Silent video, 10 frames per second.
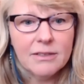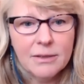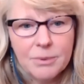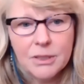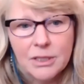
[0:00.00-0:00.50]

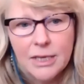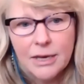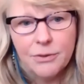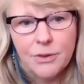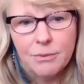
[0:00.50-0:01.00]
typically
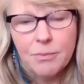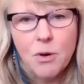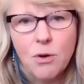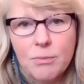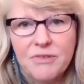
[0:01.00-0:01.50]
out the
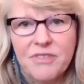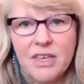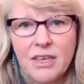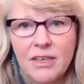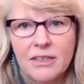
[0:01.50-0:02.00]
palm of the
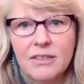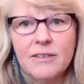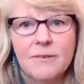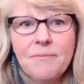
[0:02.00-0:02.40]
hand.